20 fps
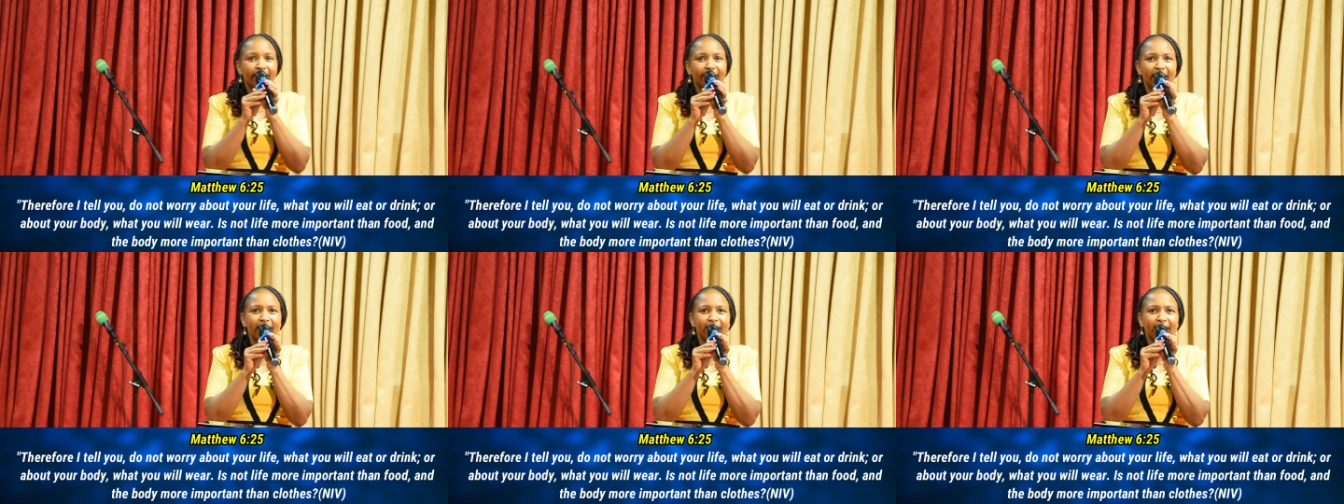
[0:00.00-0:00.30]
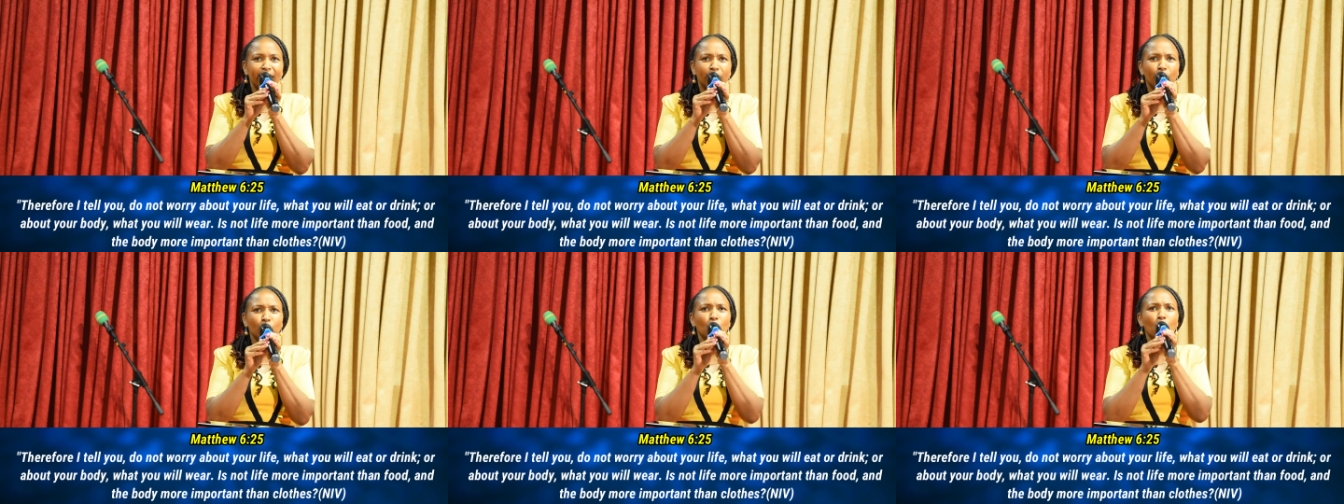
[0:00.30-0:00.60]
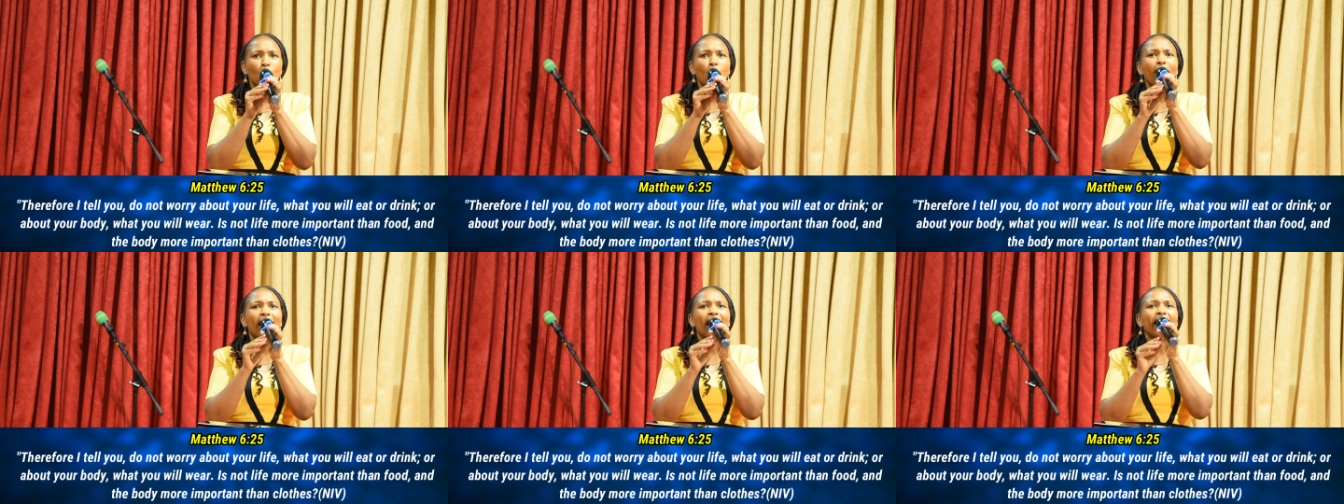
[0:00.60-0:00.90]
says that you
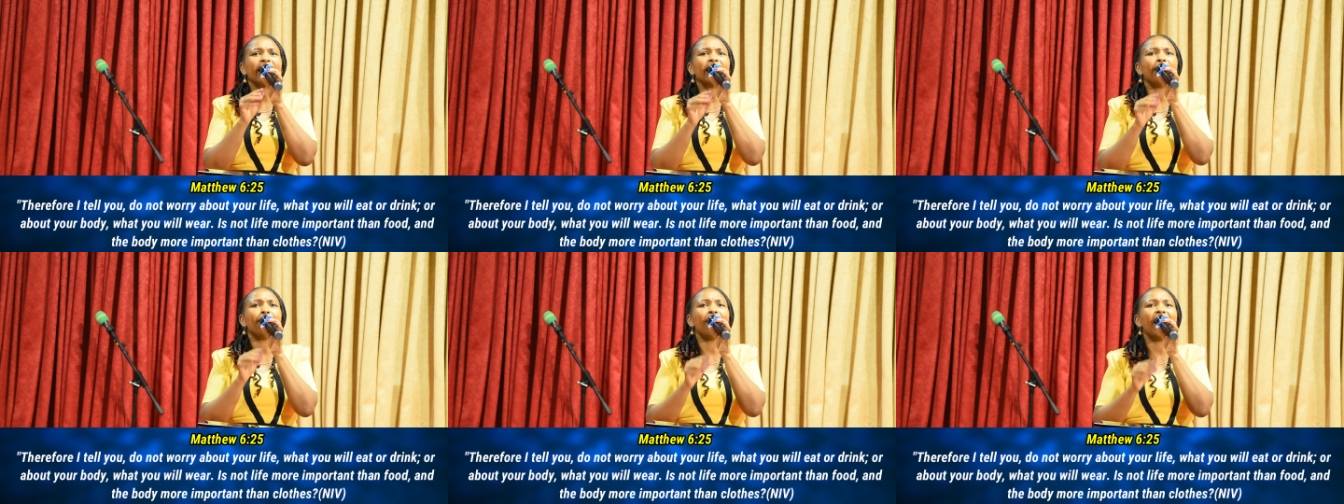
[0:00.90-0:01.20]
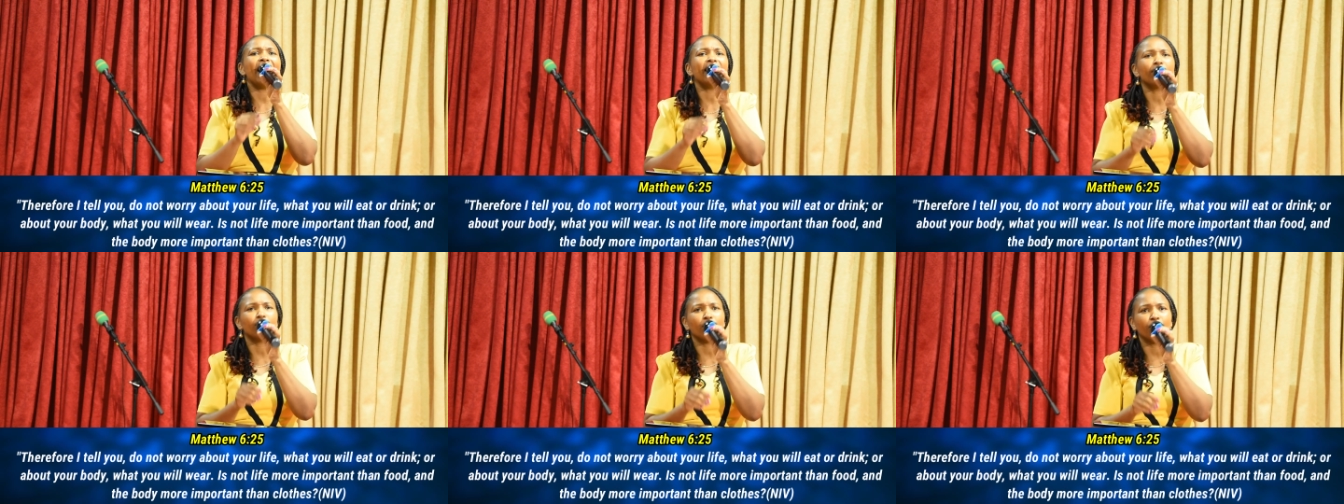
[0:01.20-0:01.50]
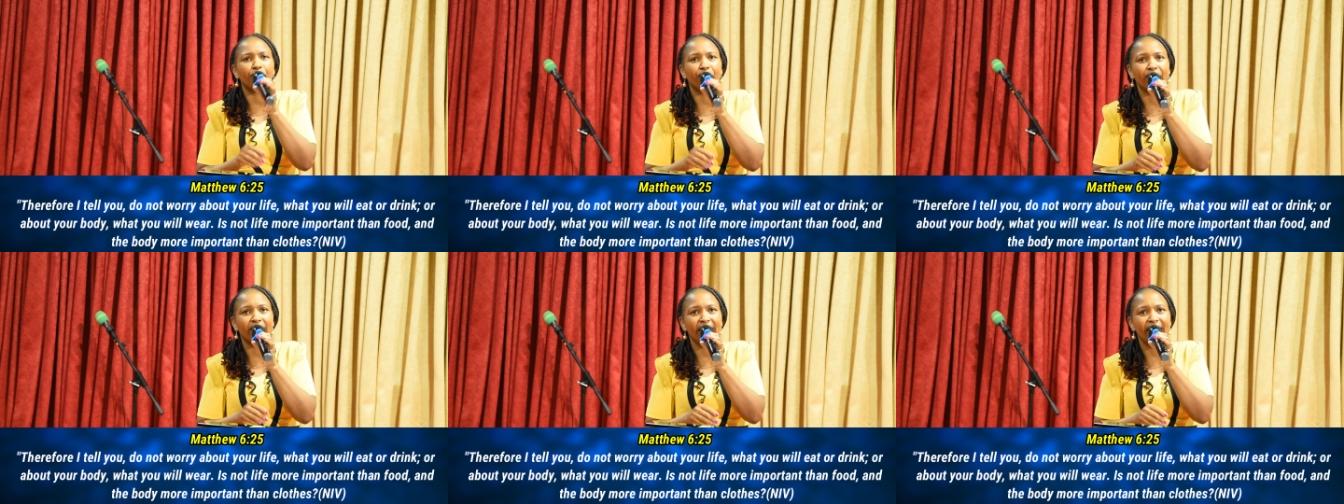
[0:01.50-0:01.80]
look at the birds
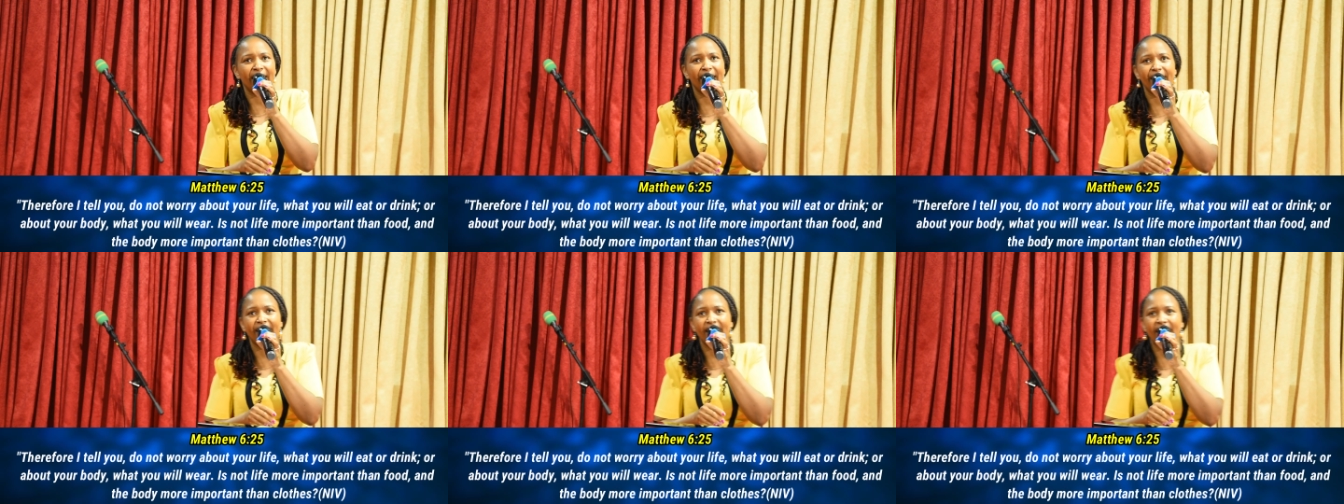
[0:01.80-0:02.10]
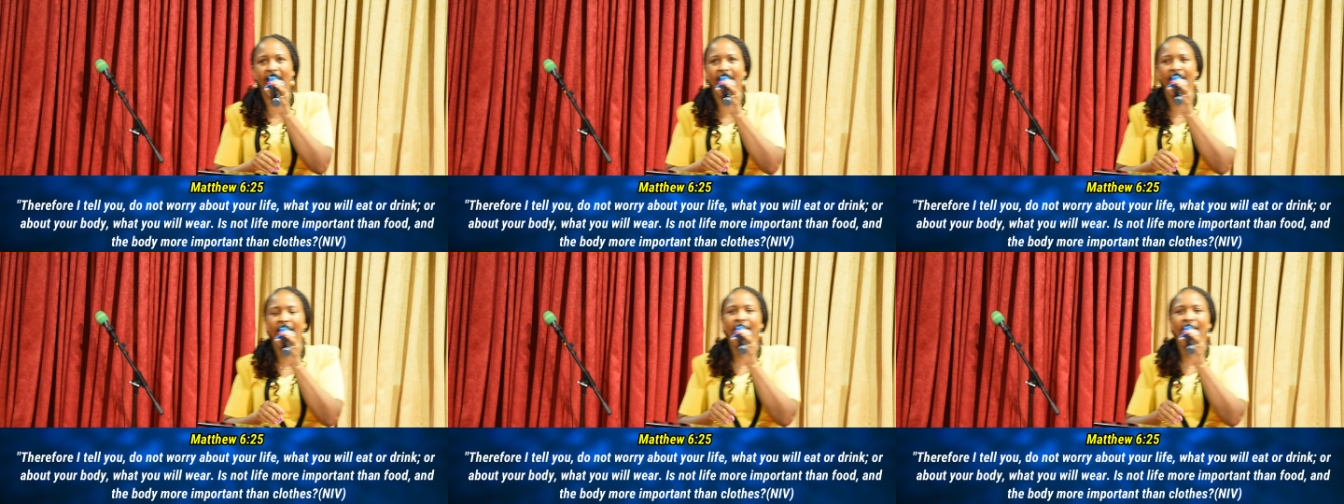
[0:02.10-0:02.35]
of the air